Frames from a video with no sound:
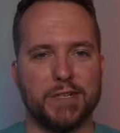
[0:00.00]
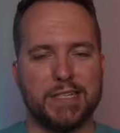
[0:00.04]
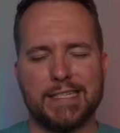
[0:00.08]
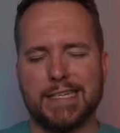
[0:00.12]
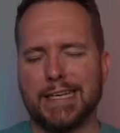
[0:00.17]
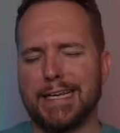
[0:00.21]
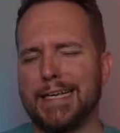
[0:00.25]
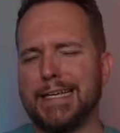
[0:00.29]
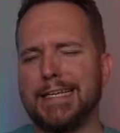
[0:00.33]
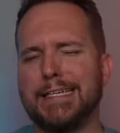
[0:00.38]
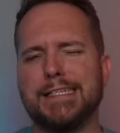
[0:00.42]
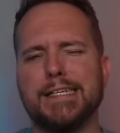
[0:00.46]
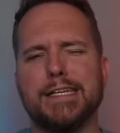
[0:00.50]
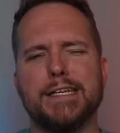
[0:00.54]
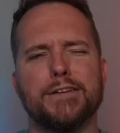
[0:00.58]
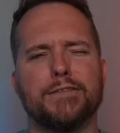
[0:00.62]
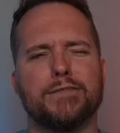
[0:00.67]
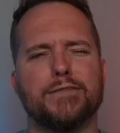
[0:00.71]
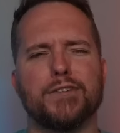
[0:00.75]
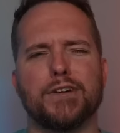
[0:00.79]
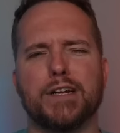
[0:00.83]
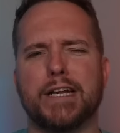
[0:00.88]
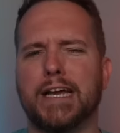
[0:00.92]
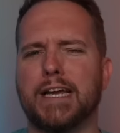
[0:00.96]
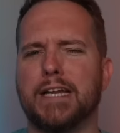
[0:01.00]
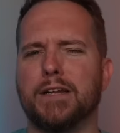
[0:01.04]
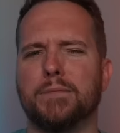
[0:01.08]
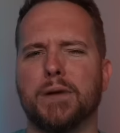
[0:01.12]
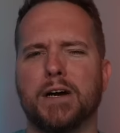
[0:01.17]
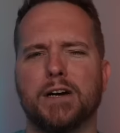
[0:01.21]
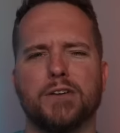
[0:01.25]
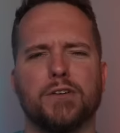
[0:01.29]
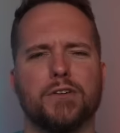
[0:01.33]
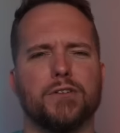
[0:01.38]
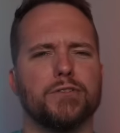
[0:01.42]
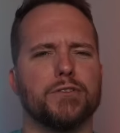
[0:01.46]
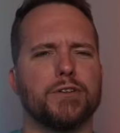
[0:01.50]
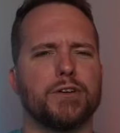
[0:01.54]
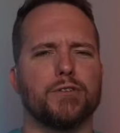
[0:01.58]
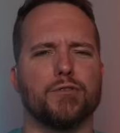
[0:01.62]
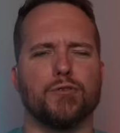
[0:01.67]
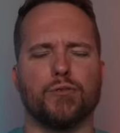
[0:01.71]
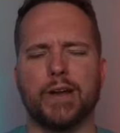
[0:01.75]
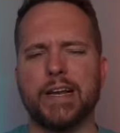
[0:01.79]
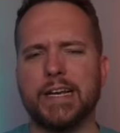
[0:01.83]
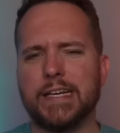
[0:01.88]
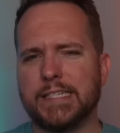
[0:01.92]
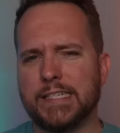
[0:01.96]
It's easy to forget about all the
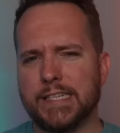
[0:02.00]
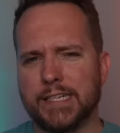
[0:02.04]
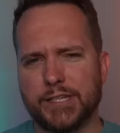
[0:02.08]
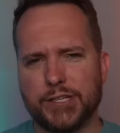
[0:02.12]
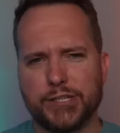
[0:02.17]
crazy,